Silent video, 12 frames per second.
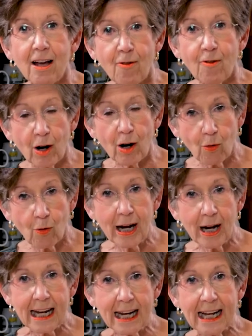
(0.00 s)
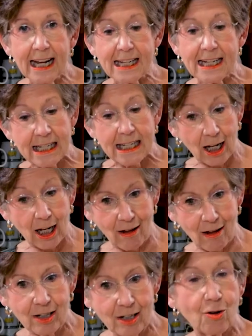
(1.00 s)
for a quick and easy
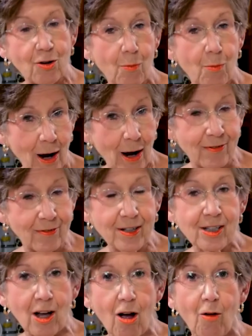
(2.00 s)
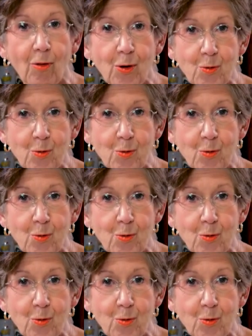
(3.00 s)
lunch or breakfast on the